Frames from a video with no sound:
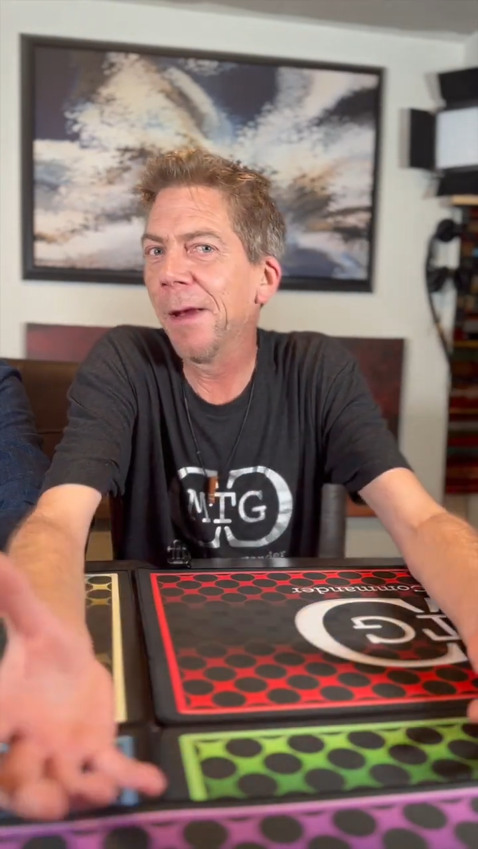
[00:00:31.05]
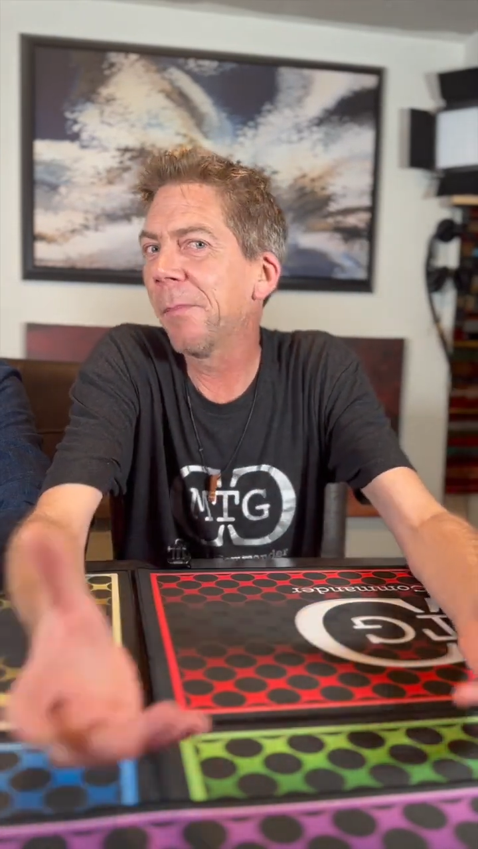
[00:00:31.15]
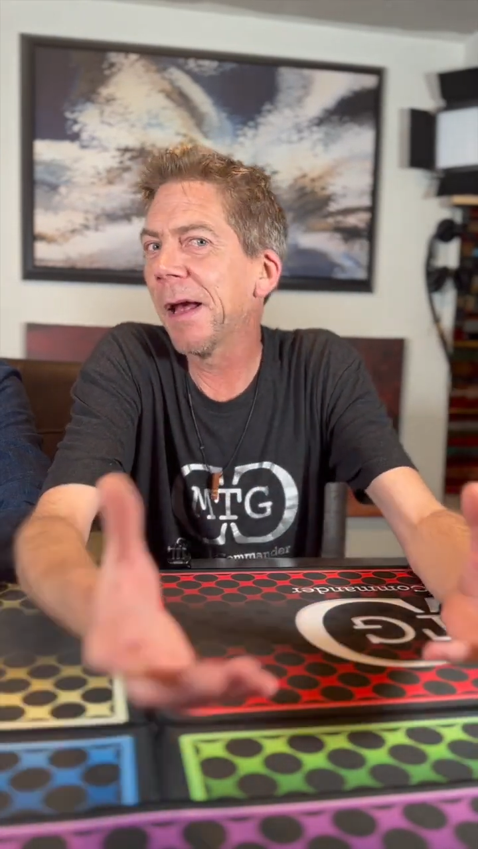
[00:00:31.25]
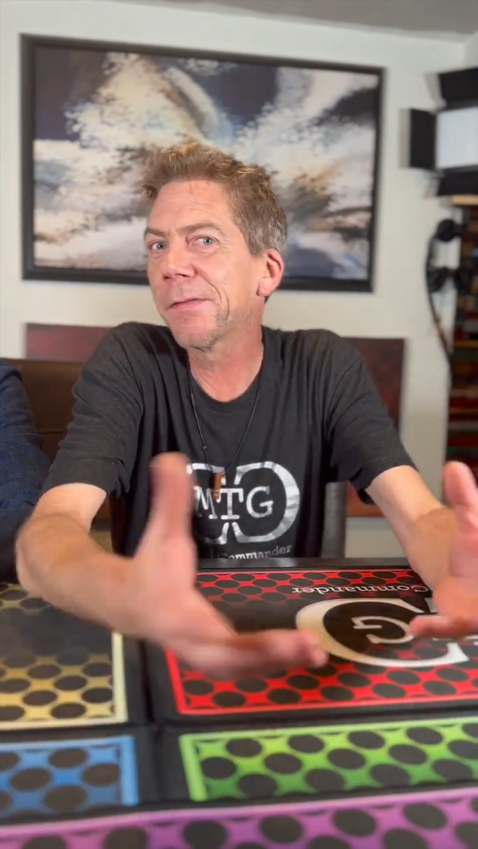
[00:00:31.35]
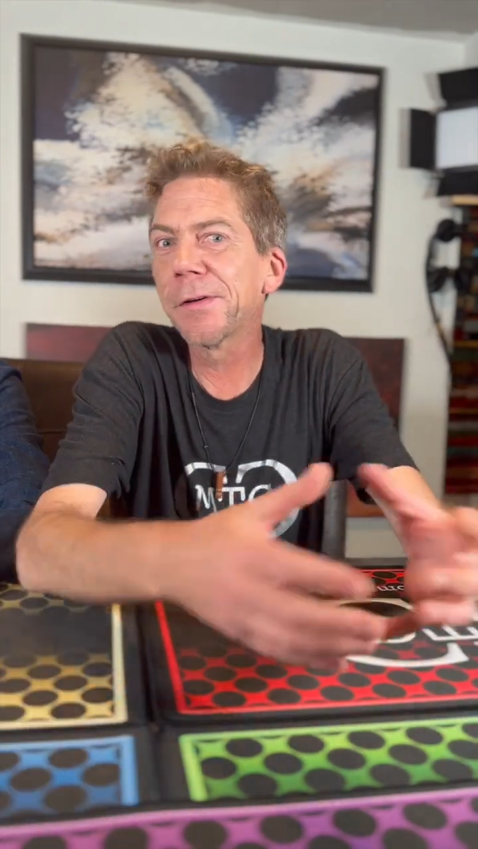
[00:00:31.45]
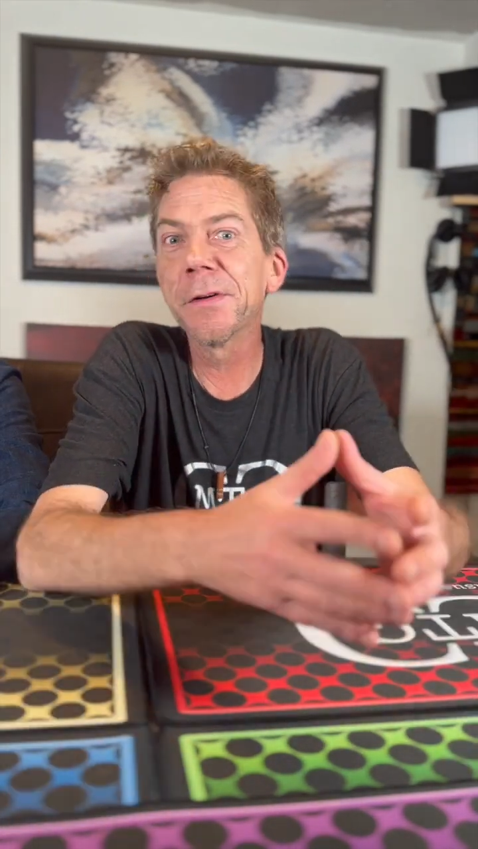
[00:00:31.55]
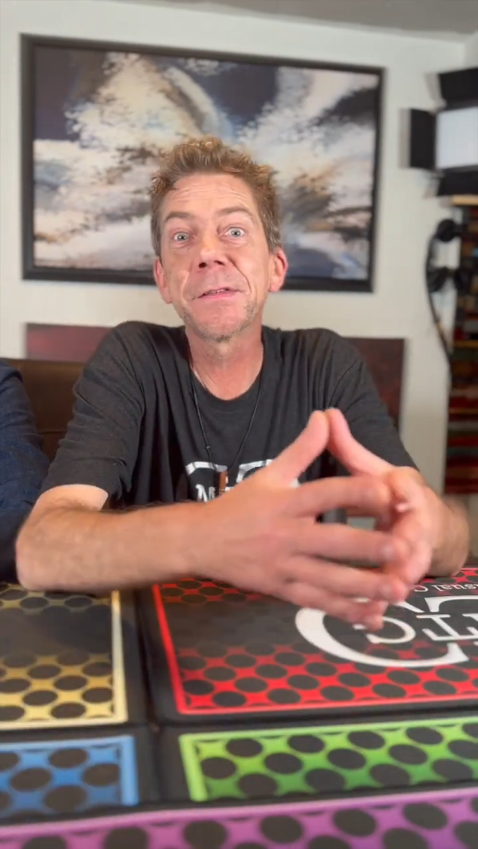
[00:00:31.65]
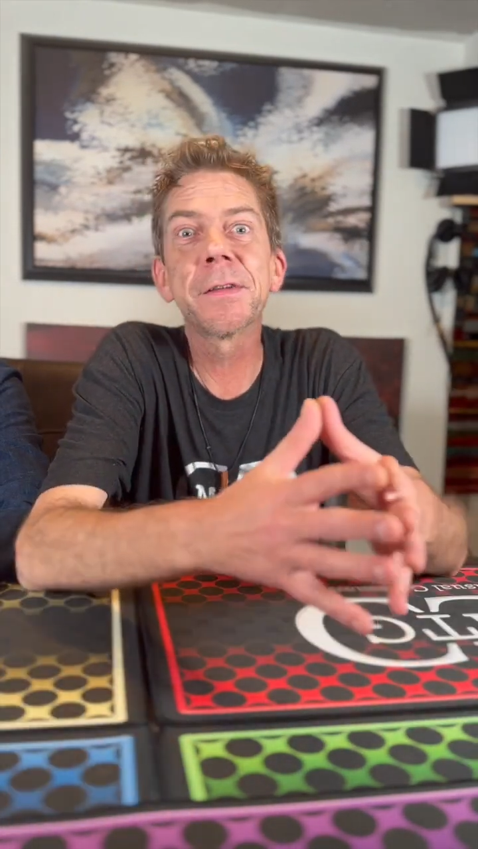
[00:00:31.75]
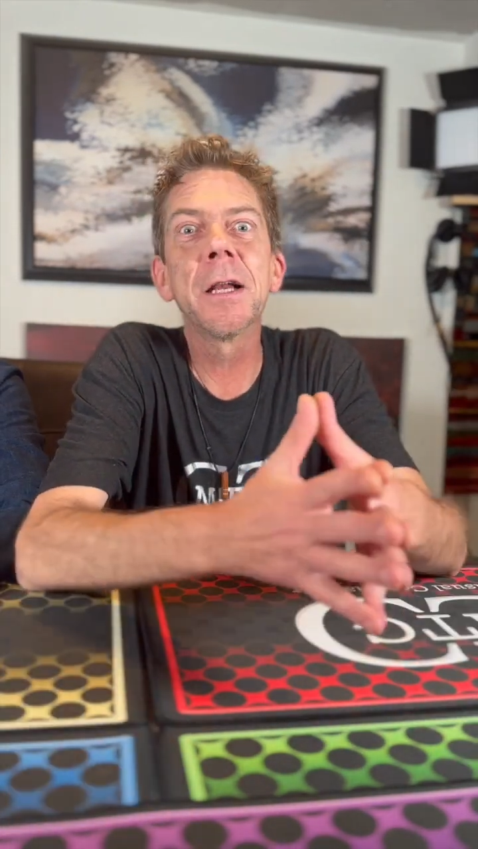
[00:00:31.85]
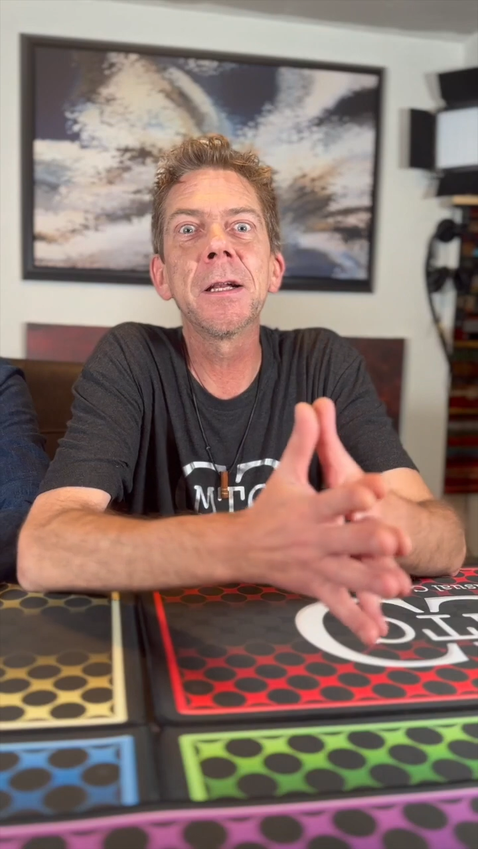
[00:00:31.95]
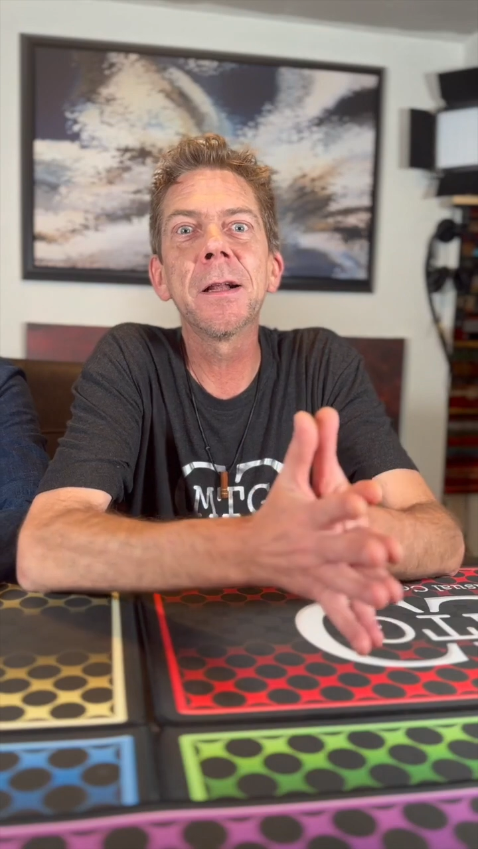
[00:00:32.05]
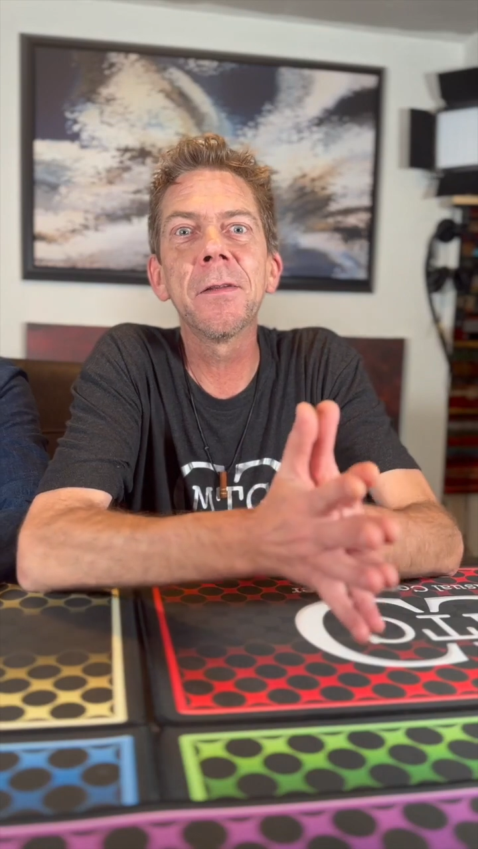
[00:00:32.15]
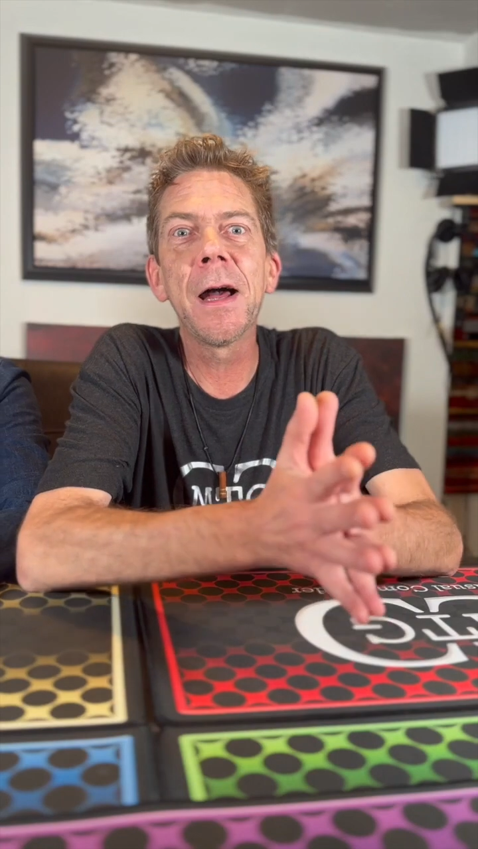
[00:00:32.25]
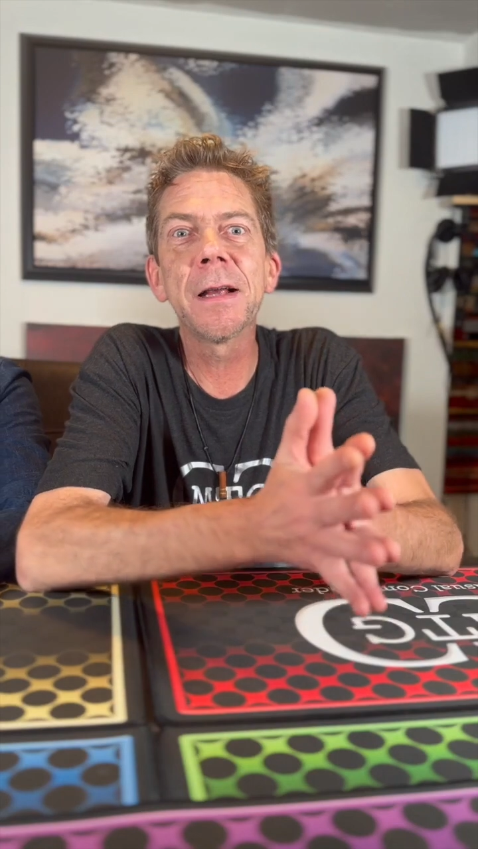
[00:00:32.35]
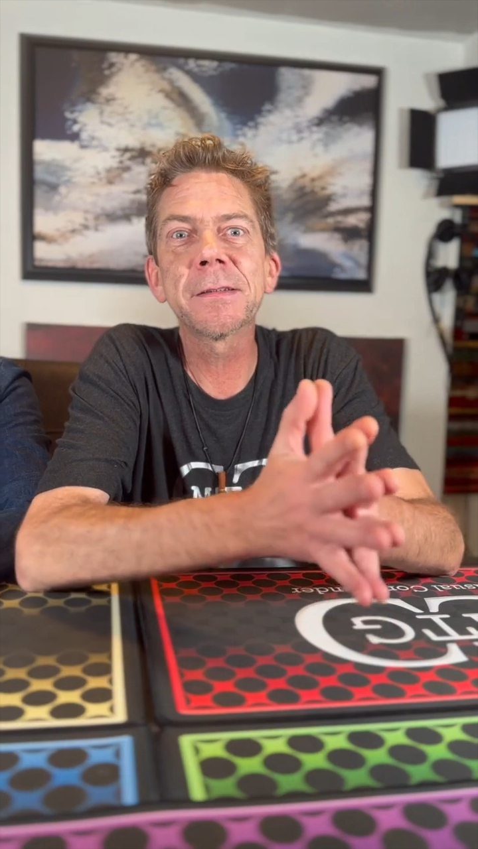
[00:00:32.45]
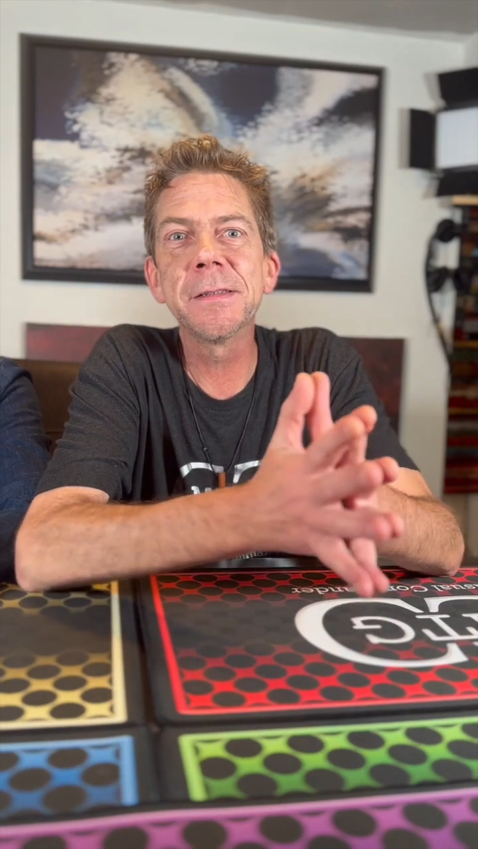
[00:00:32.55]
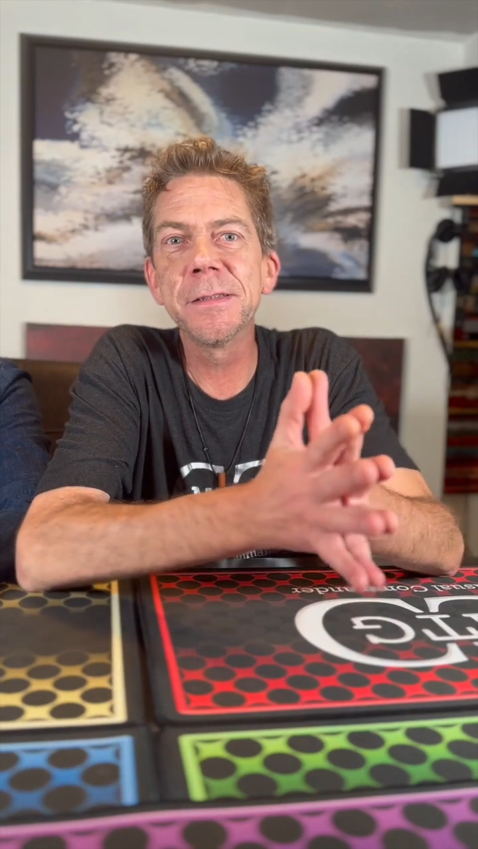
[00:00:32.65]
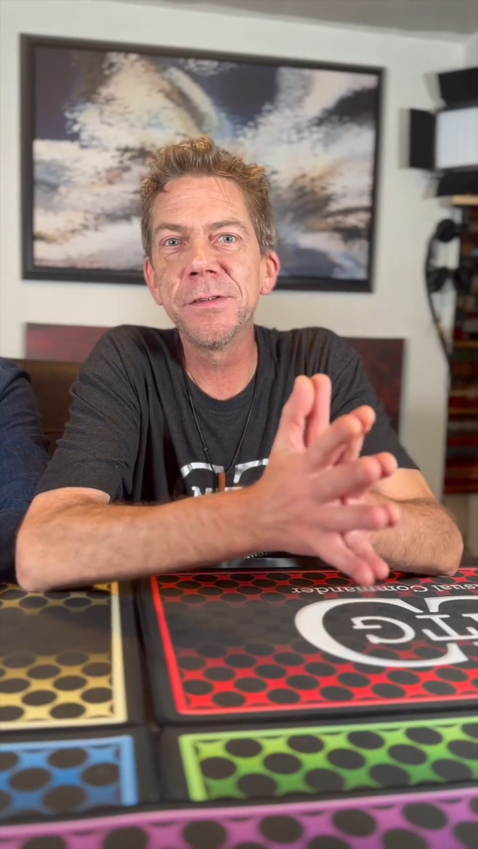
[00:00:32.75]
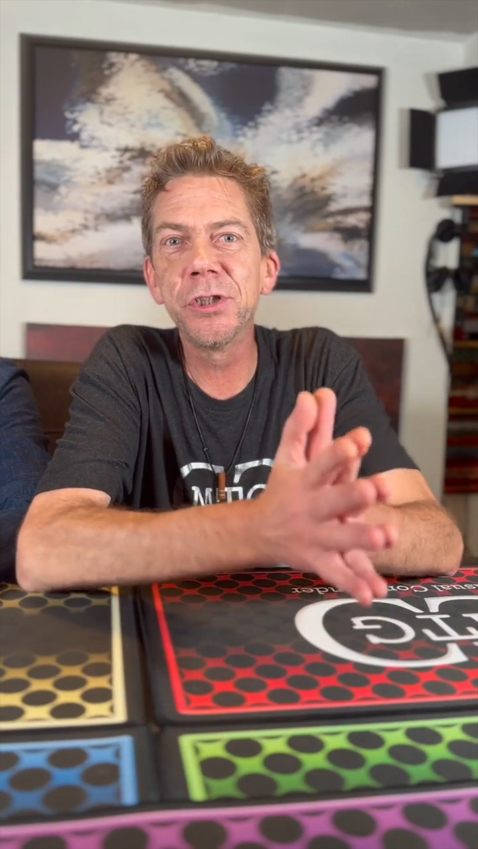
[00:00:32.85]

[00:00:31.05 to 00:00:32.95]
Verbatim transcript: Ambassador Sunglasses